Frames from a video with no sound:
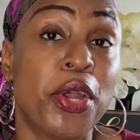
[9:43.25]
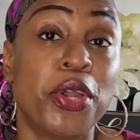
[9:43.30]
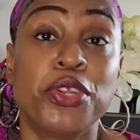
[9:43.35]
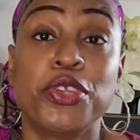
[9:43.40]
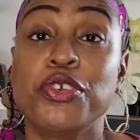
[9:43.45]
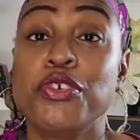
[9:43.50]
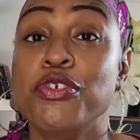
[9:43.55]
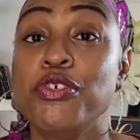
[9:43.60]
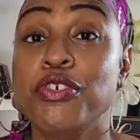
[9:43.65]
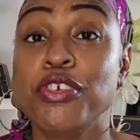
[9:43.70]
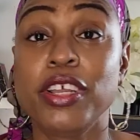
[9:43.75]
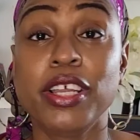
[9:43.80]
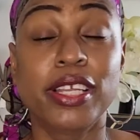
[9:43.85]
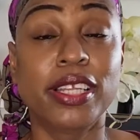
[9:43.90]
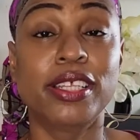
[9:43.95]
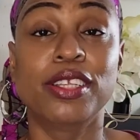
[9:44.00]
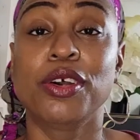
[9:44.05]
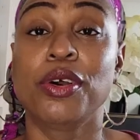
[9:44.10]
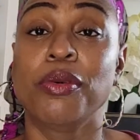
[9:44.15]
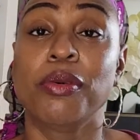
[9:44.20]
You
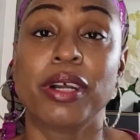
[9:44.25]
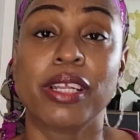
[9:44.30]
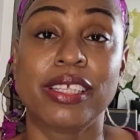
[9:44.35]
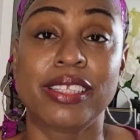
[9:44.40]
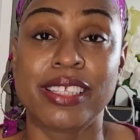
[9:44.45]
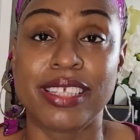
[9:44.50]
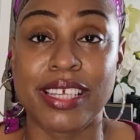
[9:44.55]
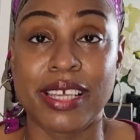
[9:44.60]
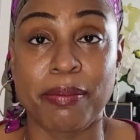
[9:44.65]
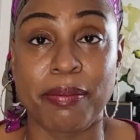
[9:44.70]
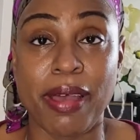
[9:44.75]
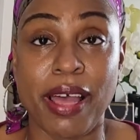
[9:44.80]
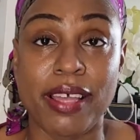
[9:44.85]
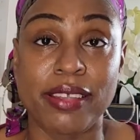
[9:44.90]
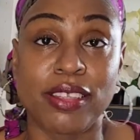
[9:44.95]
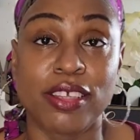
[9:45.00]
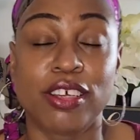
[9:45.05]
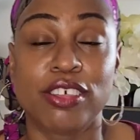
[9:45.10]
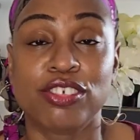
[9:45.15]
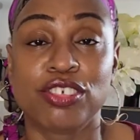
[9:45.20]
really don't want it to get
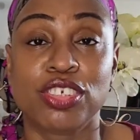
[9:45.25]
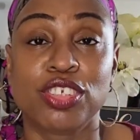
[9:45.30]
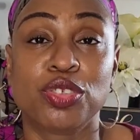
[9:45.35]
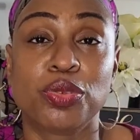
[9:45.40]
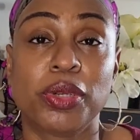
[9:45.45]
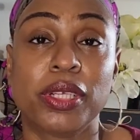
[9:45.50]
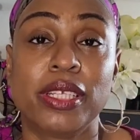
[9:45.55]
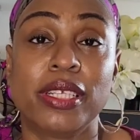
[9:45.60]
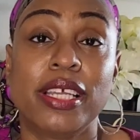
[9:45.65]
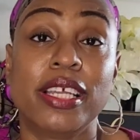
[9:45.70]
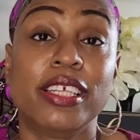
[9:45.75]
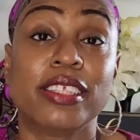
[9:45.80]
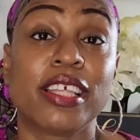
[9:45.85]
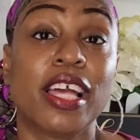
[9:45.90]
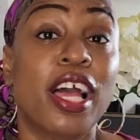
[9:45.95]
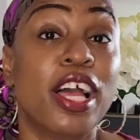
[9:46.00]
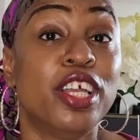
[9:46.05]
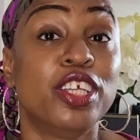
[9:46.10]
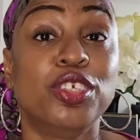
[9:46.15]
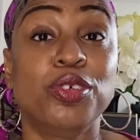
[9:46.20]
past 120 days.
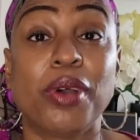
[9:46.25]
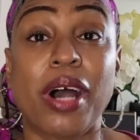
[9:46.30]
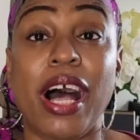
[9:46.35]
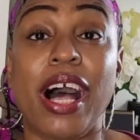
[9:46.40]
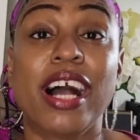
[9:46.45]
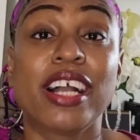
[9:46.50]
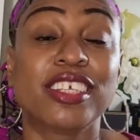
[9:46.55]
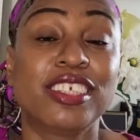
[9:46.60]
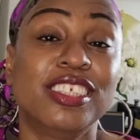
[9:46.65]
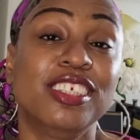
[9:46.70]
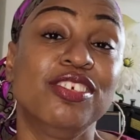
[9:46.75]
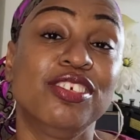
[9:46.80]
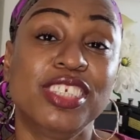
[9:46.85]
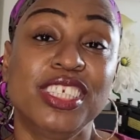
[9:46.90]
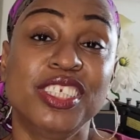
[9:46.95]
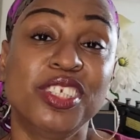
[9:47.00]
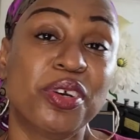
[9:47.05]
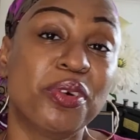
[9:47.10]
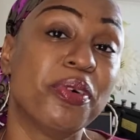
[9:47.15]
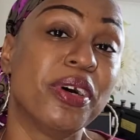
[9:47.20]
You actually
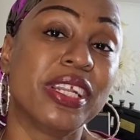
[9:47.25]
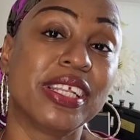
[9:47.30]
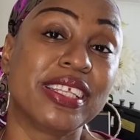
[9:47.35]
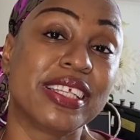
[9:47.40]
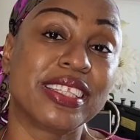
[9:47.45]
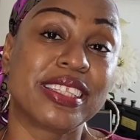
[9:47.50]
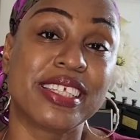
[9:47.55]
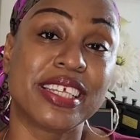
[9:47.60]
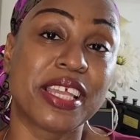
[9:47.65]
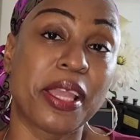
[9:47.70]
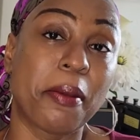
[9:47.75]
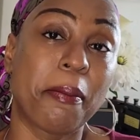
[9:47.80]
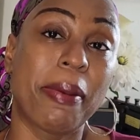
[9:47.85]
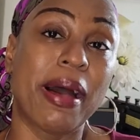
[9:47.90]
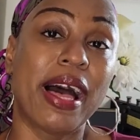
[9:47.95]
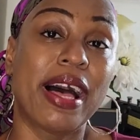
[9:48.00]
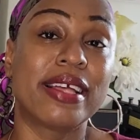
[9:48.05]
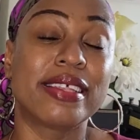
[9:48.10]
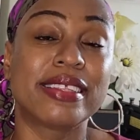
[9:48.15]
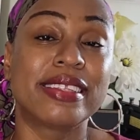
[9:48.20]
really don't want it to get
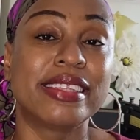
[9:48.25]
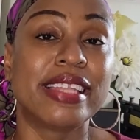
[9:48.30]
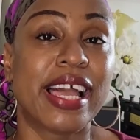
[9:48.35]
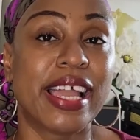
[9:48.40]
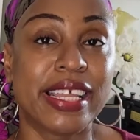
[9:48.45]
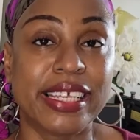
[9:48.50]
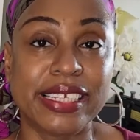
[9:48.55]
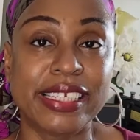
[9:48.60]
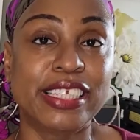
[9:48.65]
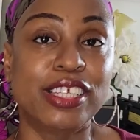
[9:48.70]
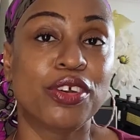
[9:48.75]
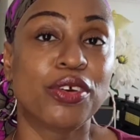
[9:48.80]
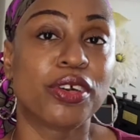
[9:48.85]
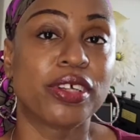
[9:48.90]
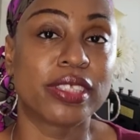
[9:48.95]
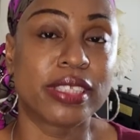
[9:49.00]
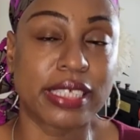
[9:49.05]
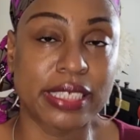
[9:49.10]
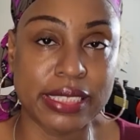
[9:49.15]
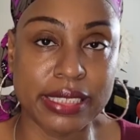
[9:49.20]
past 90 or
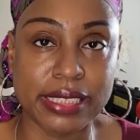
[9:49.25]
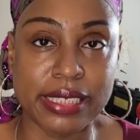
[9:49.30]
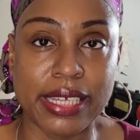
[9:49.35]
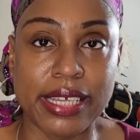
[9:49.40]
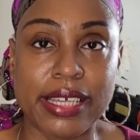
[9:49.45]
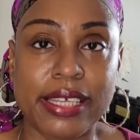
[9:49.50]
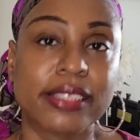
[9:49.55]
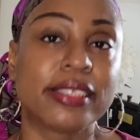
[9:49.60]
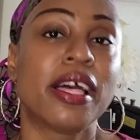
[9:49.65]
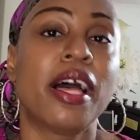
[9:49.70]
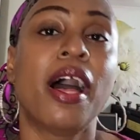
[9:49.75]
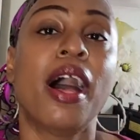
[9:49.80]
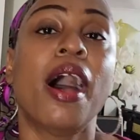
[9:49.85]
60 days.